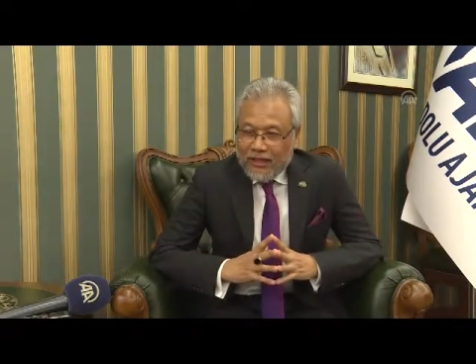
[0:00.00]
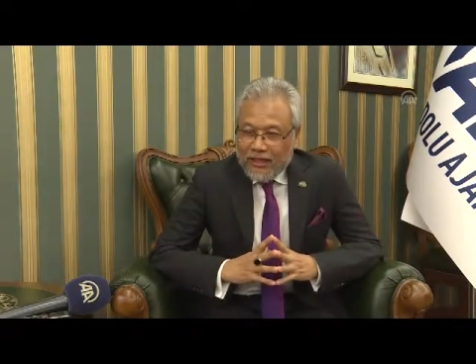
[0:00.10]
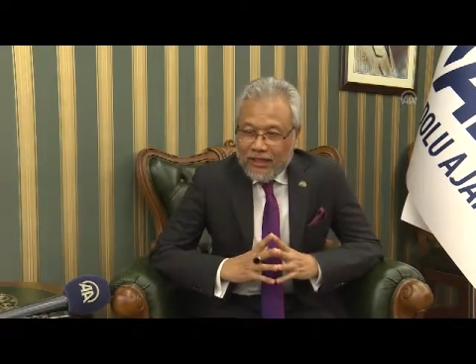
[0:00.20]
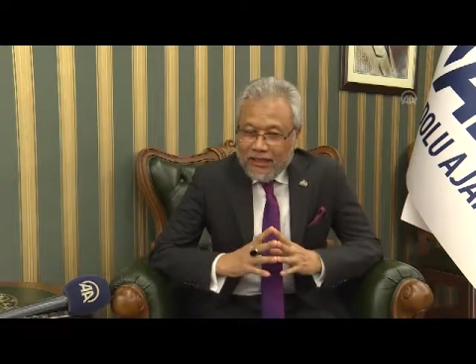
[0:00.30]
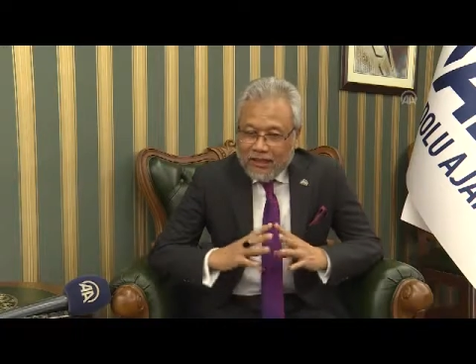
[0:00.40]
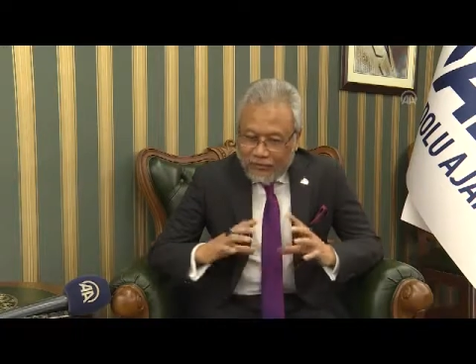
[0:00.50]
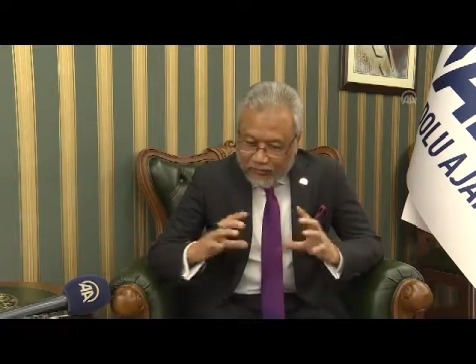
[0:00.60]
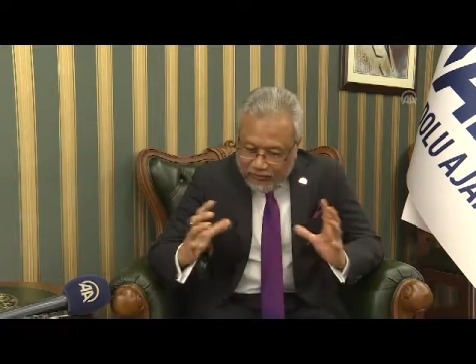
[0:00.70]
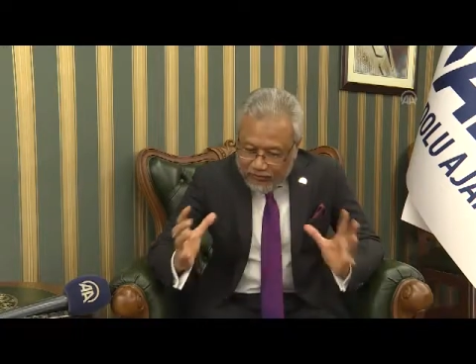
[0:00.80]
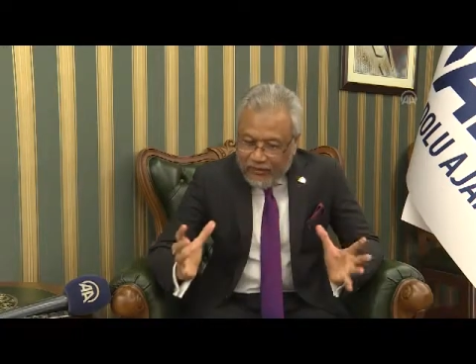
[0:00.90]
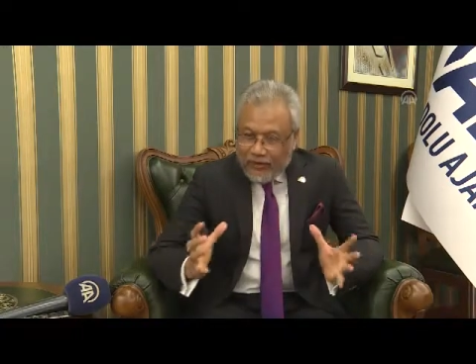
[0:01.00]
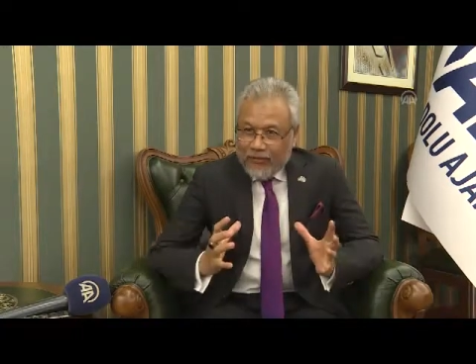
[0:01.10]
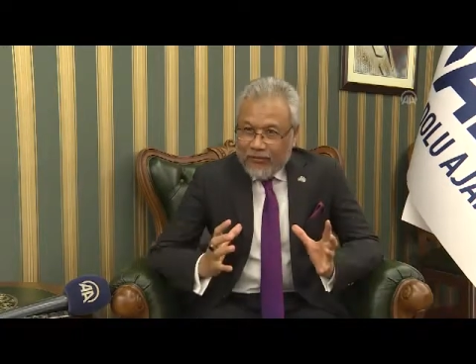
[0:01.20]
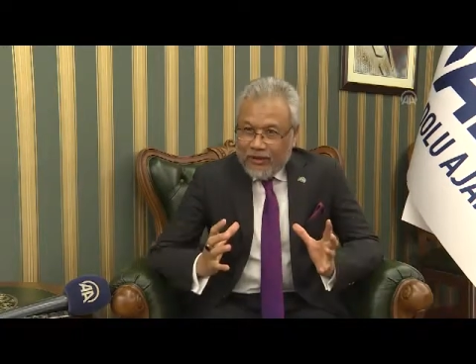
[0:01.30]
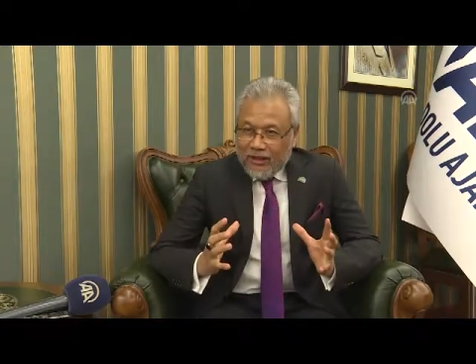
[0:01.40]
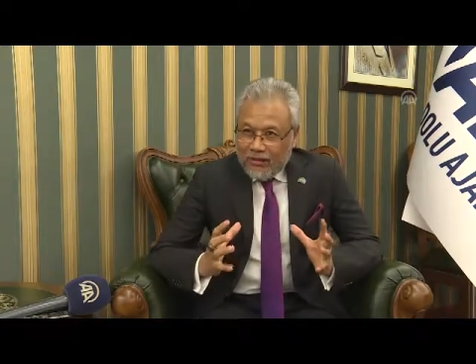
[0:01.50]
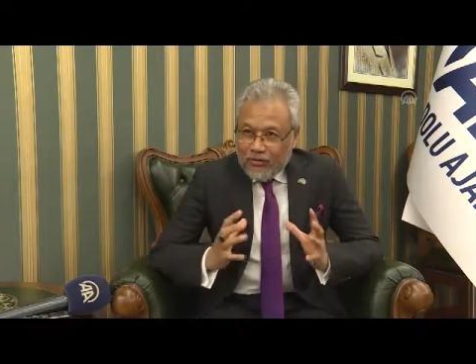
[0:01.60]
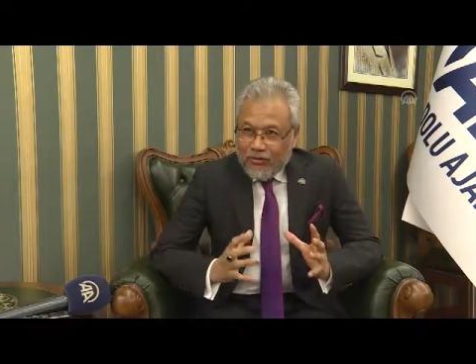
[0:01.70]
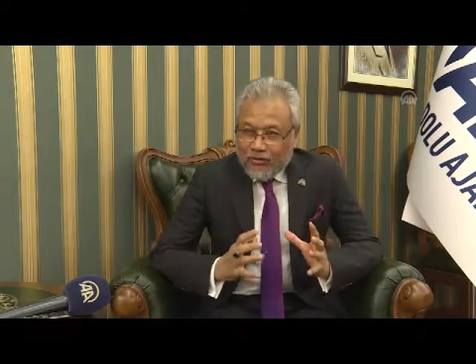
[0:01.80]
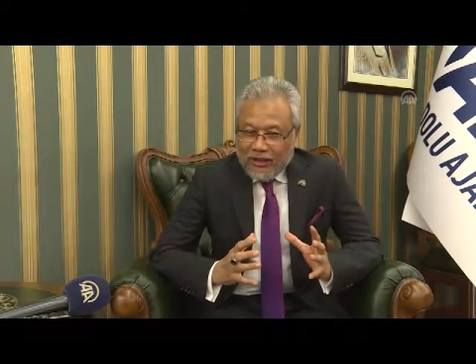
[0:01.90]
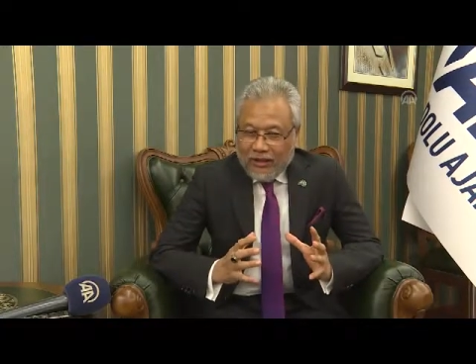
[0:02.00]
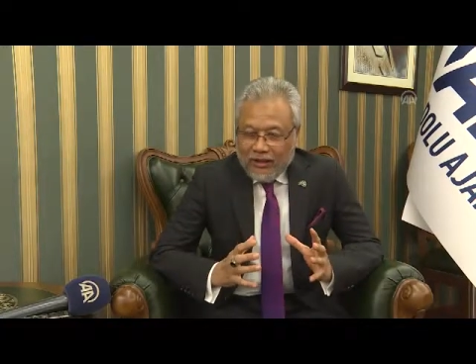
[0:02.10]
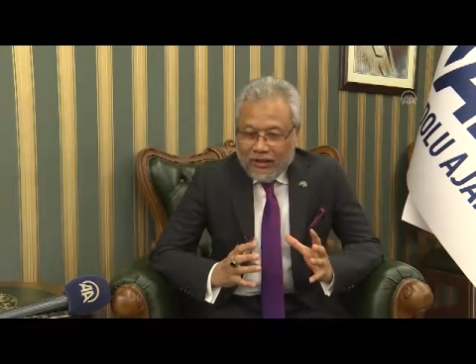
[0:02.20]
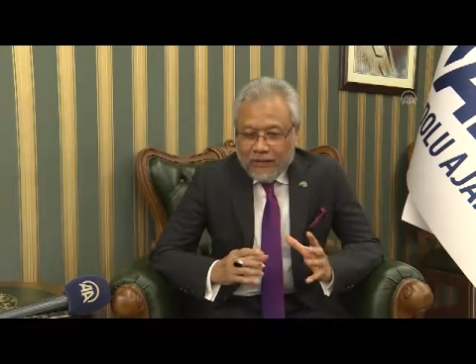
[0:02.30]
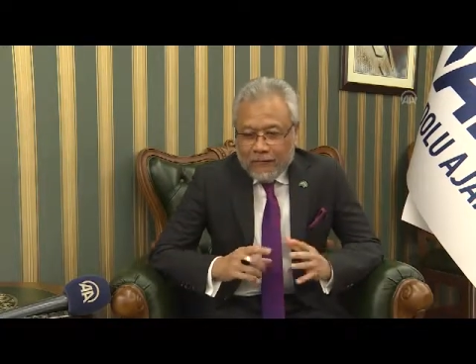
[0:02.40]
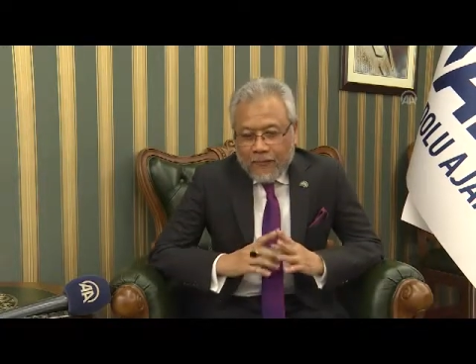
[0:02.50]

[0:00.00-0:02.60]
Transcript: so that we will feel that we are close to one another.